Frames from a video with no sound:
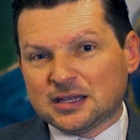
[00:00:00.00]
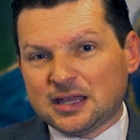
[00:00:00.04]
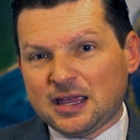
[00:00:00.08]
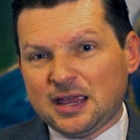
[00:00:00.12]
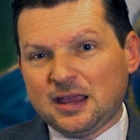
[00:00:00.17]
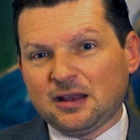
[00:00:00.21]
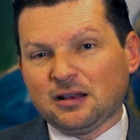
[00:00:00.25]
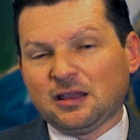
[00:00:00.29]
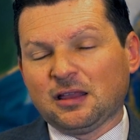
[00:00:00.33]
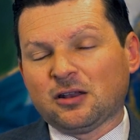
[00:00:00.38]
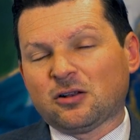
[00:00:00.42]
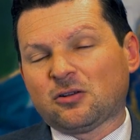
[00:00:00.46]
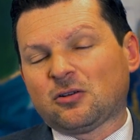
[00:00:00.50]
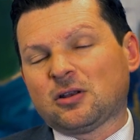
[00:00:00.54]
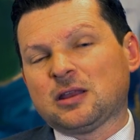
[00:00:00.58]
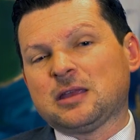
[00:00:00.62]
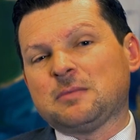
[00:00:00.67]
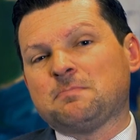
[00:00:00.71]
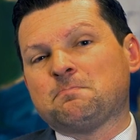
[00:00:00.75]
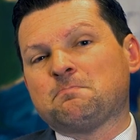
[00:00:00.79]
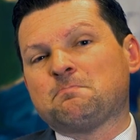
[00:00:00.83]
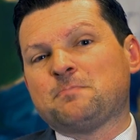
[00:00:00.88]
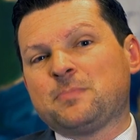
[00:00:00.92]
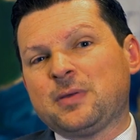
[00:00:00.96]
He
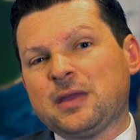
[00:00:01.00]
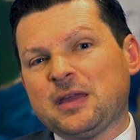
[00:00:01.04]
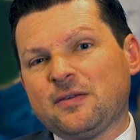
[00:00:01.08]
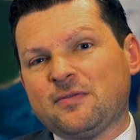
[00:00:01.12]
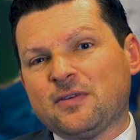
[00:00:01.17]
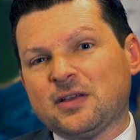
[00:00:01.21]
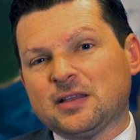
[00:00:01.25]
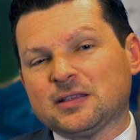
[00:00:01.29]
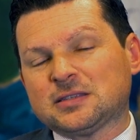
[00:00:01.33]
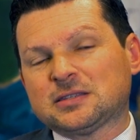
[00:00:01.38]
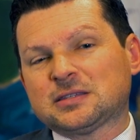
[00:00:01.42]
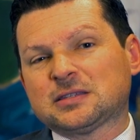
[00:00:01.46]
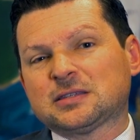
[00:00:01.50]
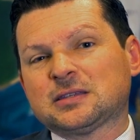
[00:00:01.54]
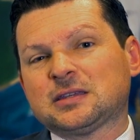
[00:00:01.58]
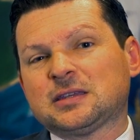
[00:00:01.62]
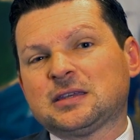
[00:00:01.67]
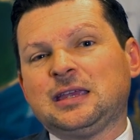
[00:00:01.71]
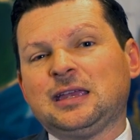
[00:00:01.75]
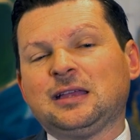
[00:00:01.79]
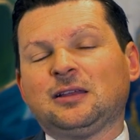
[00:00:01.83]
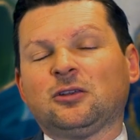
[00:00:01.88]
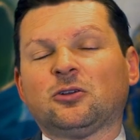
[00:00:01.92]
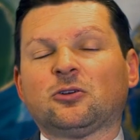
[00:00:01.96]
literally pivots.
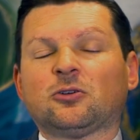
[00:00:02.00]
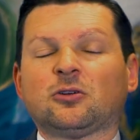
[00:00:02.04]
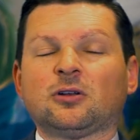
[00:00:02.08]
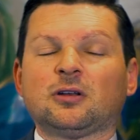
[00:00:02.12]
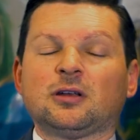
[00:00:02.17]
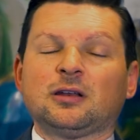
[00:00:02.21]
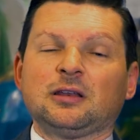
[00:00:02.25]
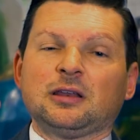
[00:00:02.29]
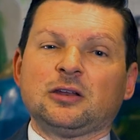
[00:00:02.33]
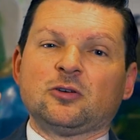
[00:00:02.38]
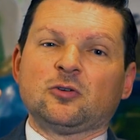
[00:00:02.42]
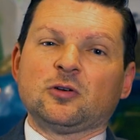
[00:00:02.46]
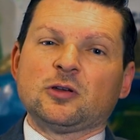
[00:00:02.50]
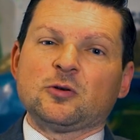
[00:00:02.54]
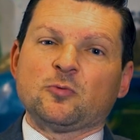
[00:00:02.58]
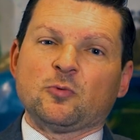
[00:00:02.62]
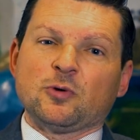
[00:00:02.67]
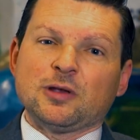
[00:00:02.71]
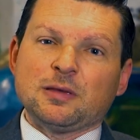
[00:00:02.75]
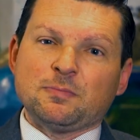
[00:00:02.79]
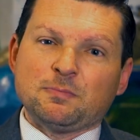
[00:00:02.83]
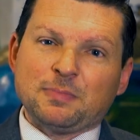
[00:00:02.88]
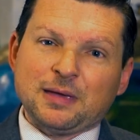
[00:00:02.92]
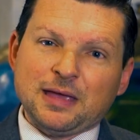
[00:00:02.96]
He literally
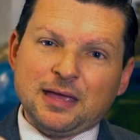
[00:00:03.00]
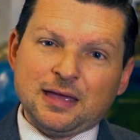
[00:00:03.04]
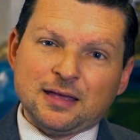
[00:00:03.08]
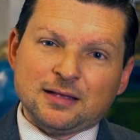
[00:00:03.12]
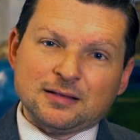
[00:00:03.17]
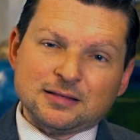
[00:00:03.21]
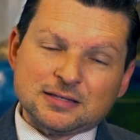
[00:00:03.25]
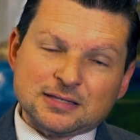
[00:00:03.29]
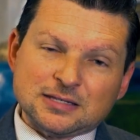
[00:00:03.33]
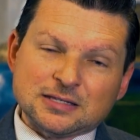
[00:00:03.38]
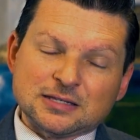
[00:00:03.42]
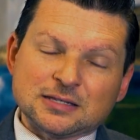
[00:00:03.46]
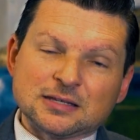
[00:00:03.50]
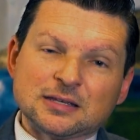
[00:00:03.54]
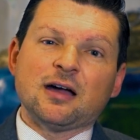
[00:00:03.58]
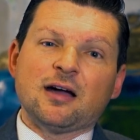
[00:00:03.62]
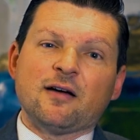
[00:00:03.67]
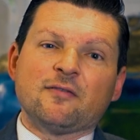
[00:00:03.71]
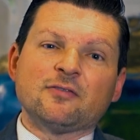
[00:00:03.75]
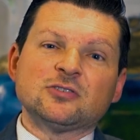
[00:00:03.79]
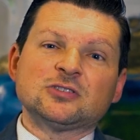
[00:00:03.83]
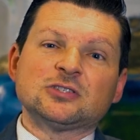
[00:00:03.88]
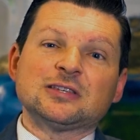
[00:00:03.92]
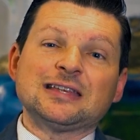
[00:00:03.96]
repents
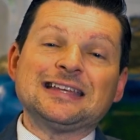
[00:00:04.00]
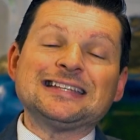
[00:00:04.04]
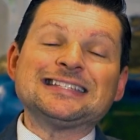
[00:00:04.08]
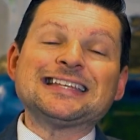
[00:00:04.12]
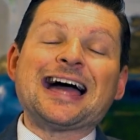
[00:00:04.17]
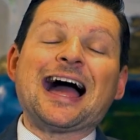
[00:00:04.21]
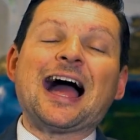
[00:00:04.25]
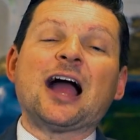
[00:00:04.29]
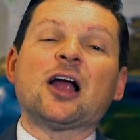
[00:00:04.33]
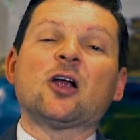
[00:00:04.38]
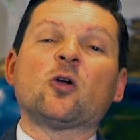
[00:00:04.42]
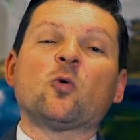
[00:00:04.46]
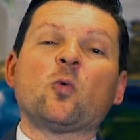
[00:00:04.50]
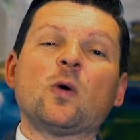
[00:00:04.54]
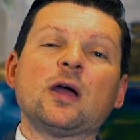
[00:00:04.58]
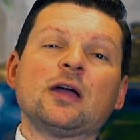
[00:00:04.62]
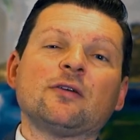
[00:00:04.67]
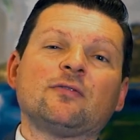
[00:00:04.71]
of his entire way